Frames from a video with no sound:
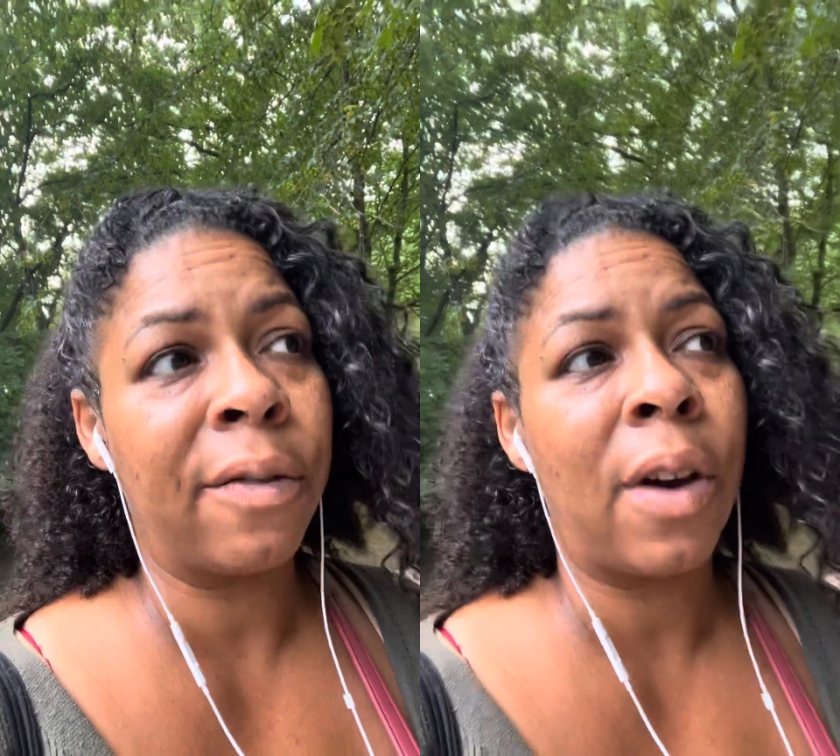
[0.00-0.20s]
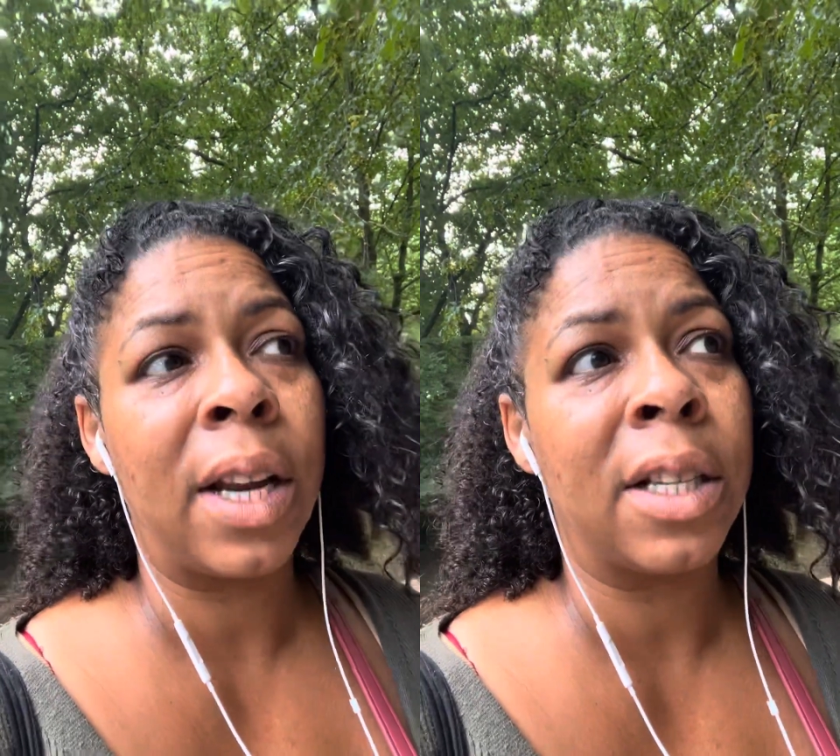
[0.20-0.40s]

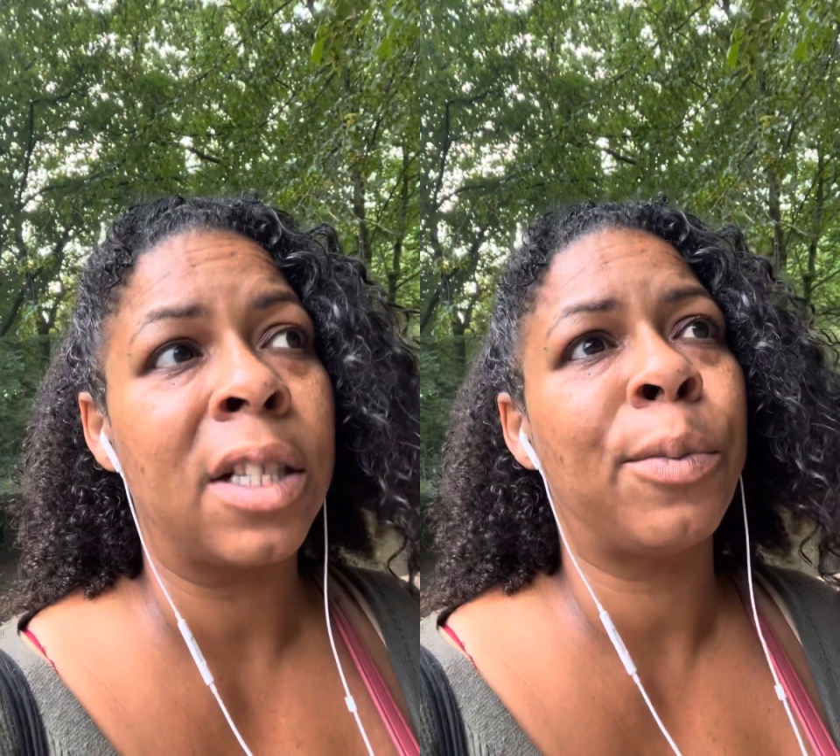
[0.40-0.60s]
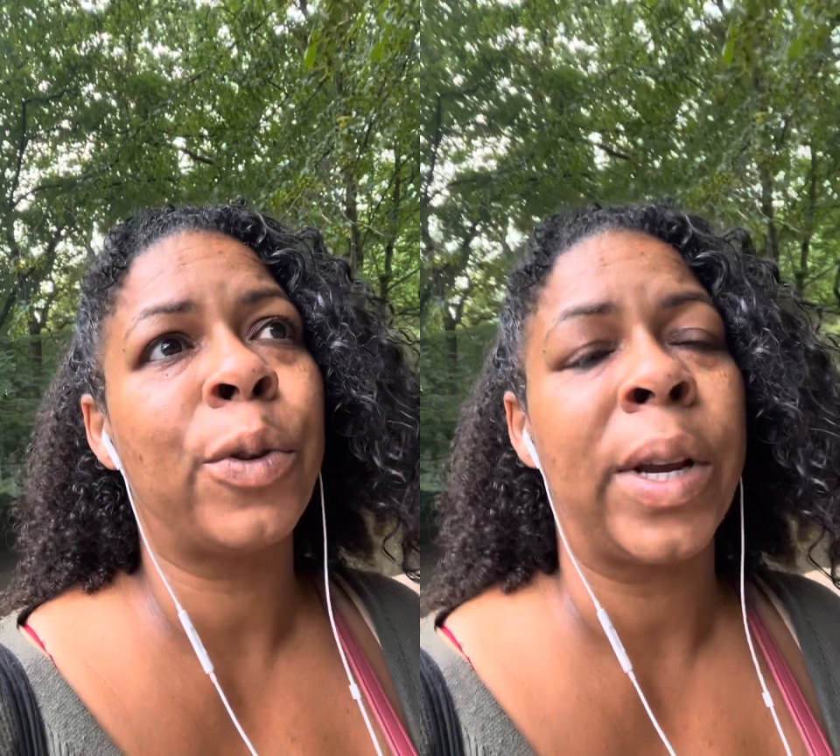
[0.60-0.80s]
violence
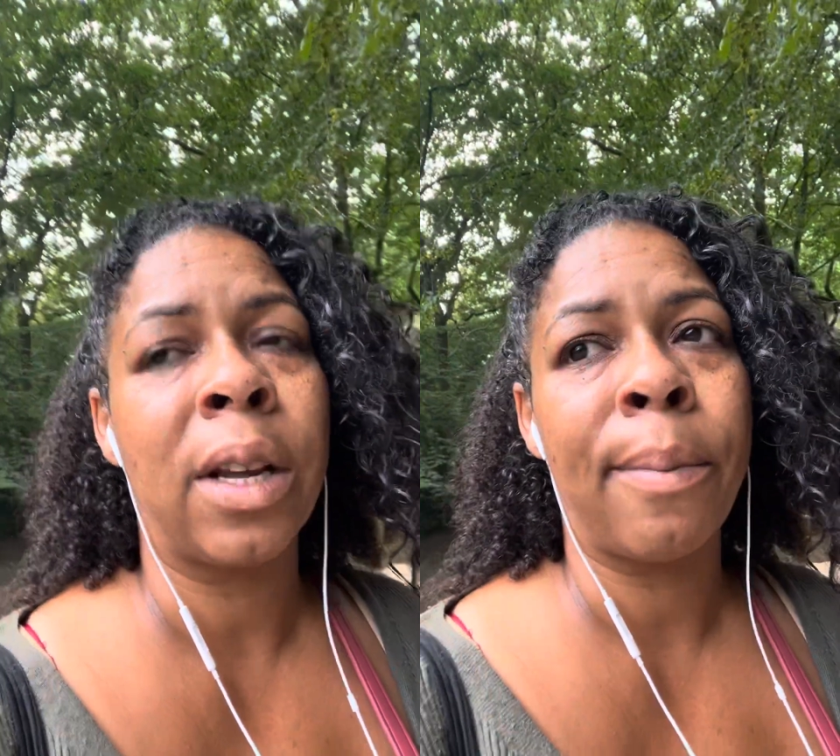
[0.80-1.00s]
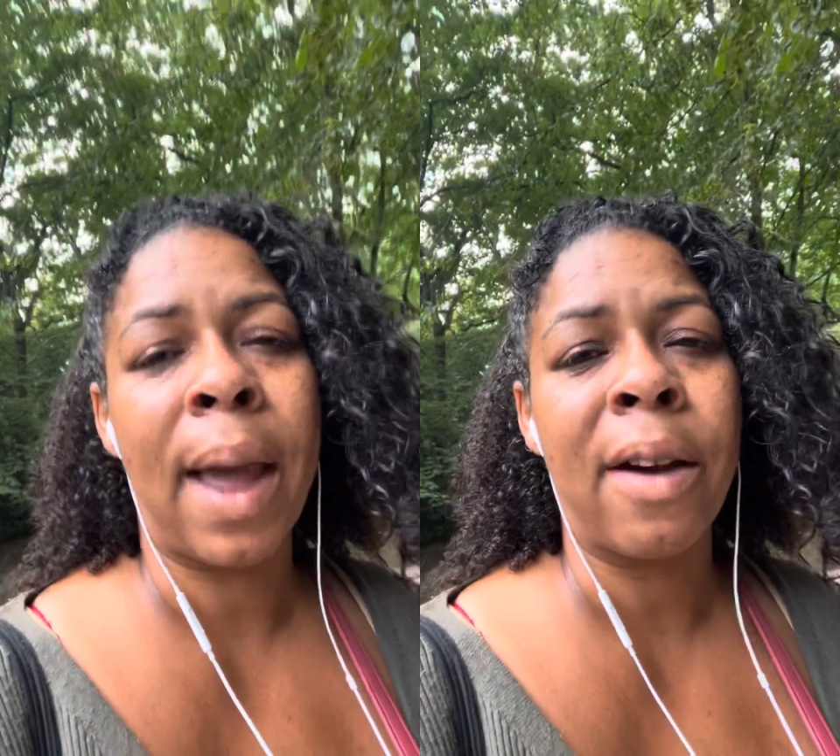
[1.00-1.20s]
between
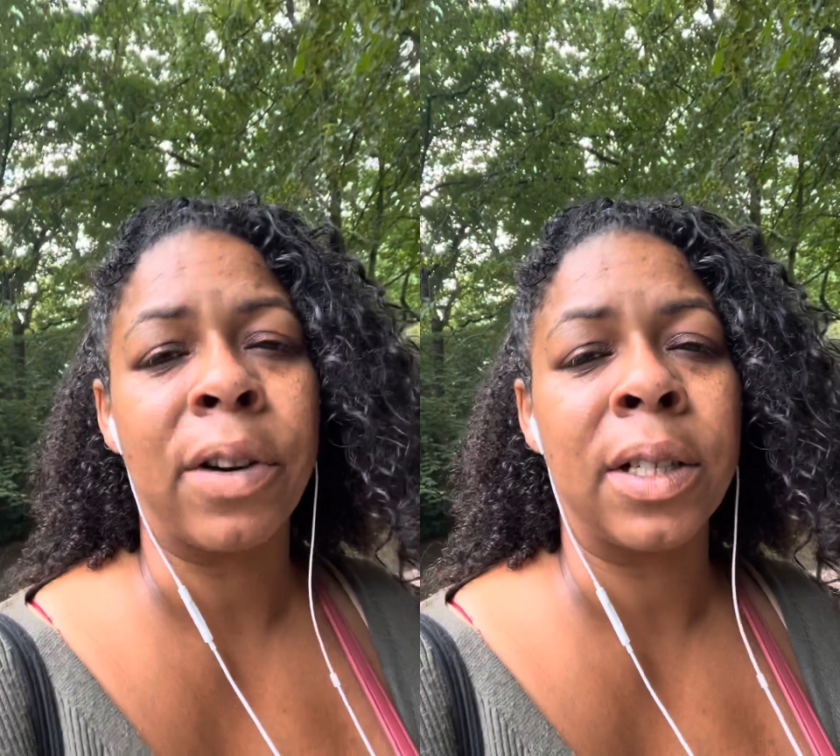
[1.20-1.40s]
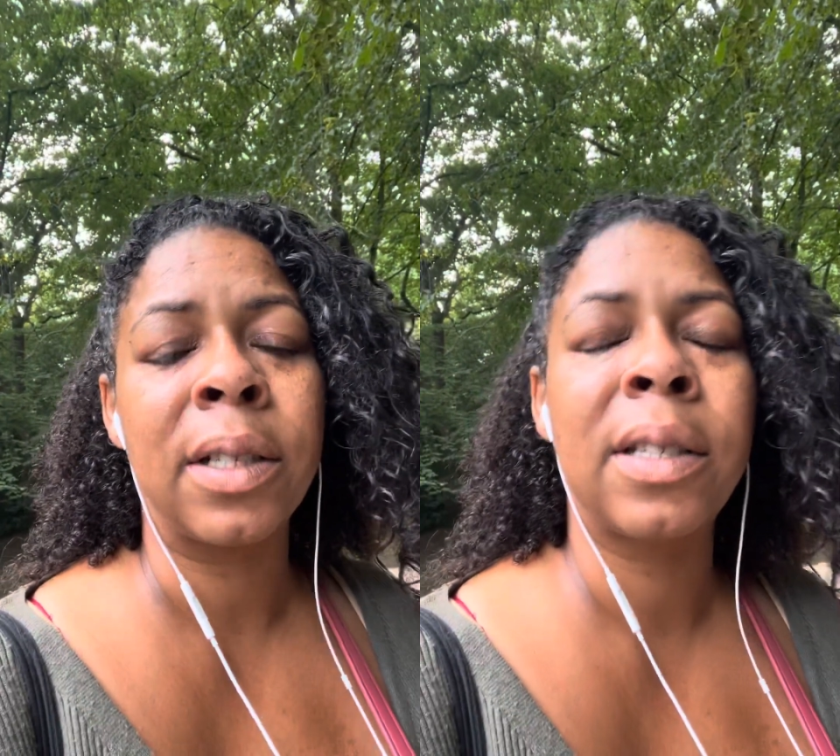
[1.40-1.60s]
her
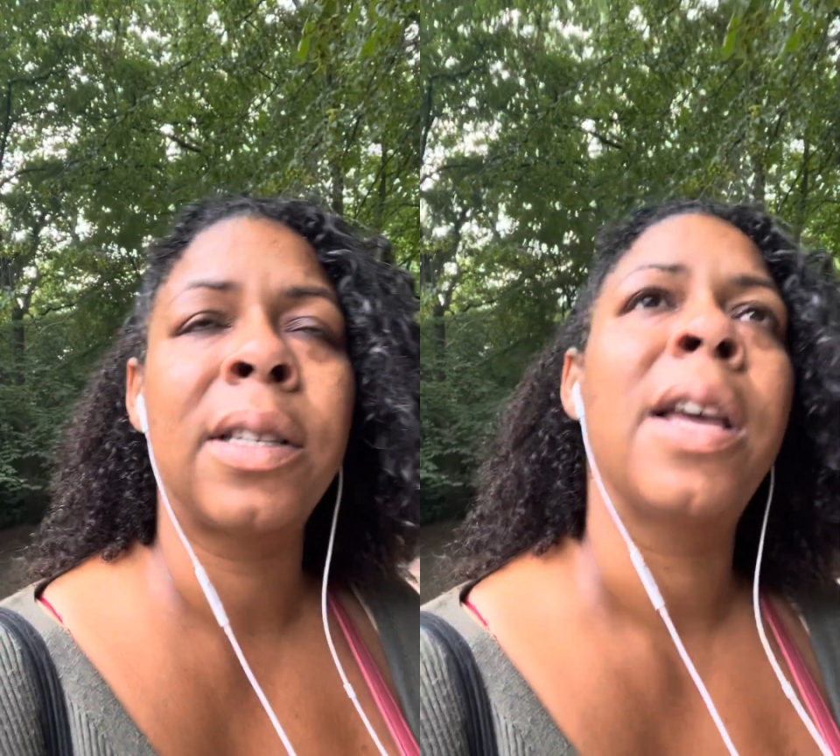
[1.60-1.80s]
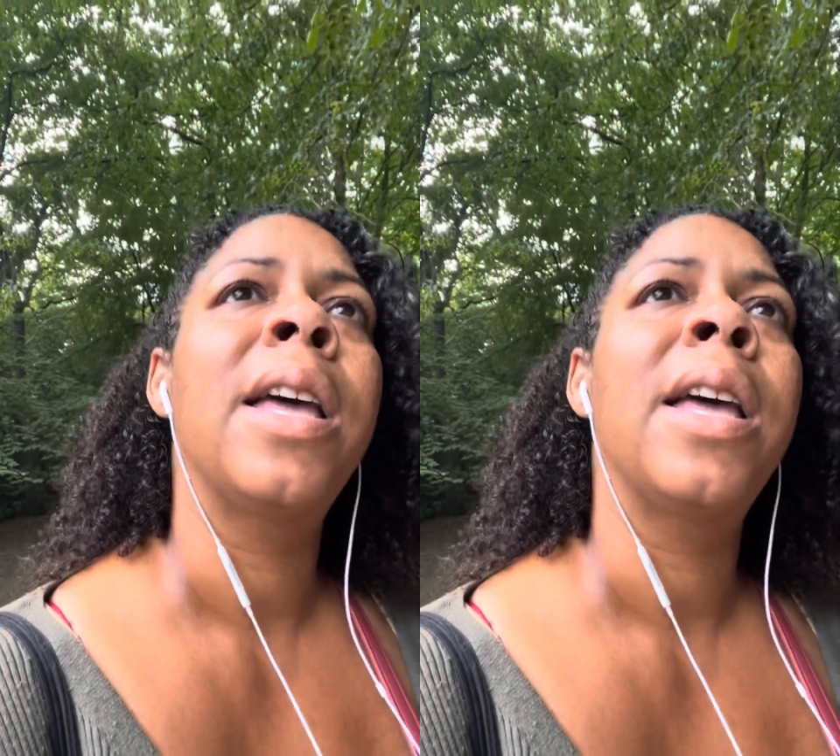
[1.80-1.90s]
parents.